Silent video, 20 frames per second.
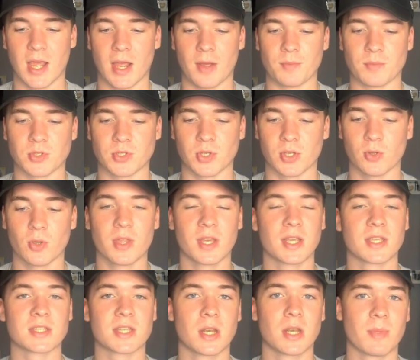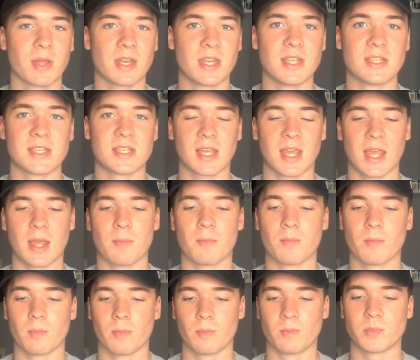So I don't think it's going to be an easy
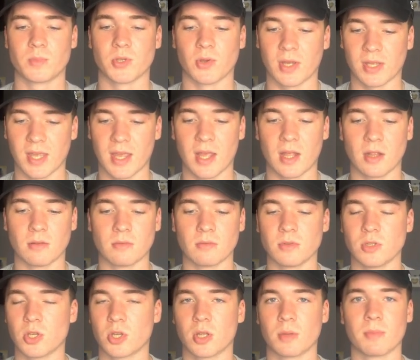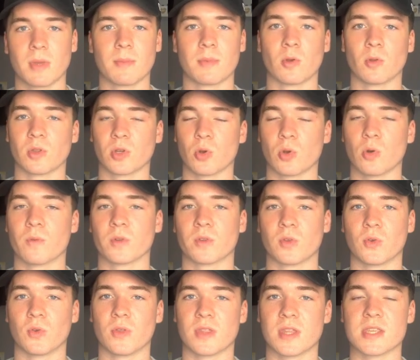game. So again, you could maybe only go for
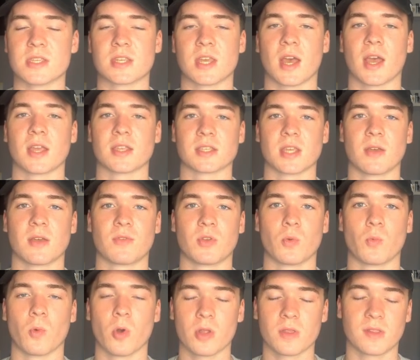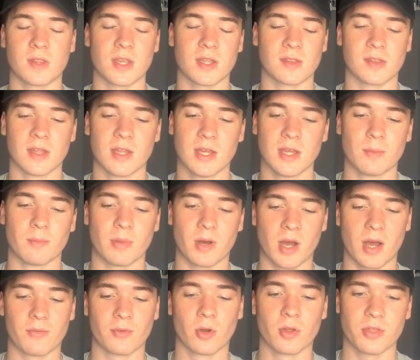2 of these guys if you wanted,
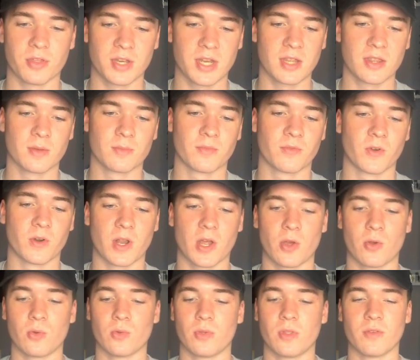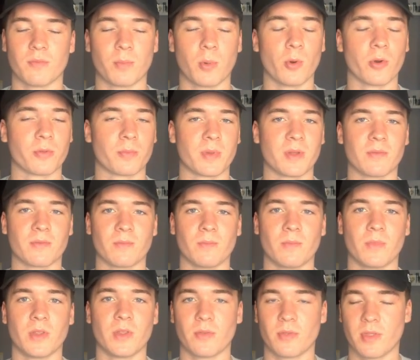but I've got 3 of them for now. They've
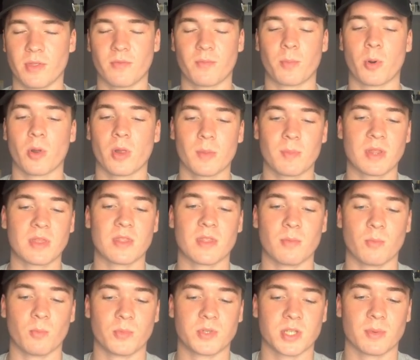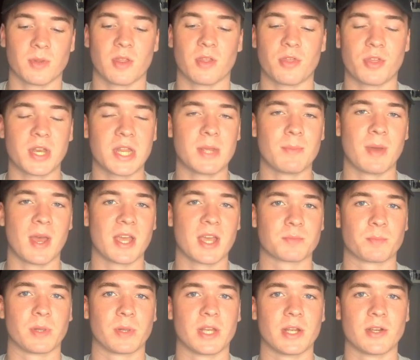probably been some of the 3
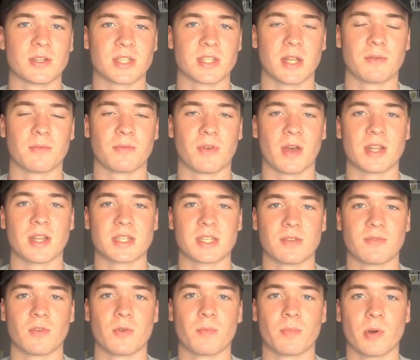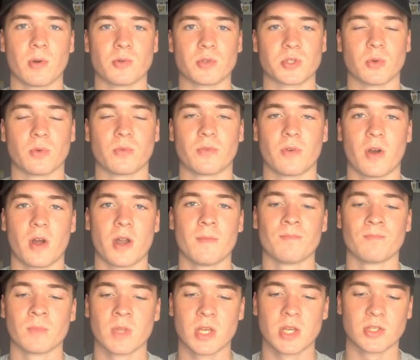best players in fantasy football so far,
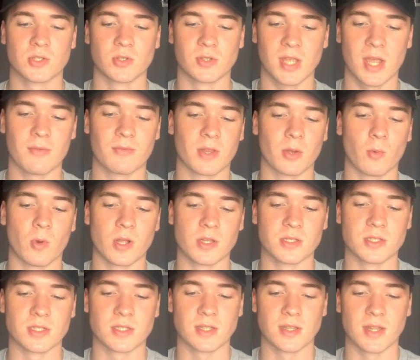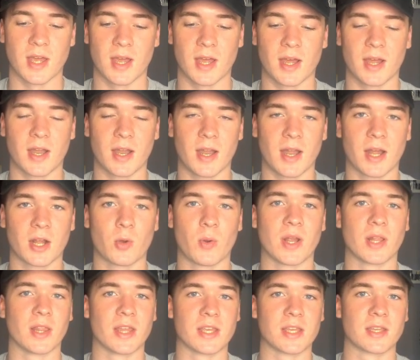so definitely ones that I
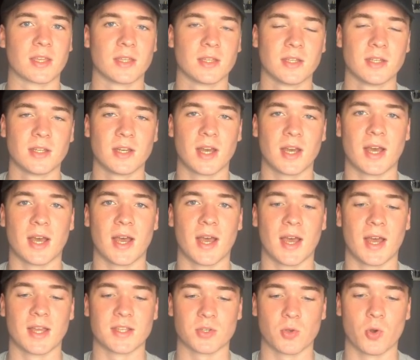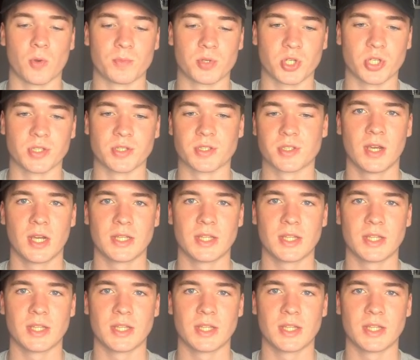quite like as options.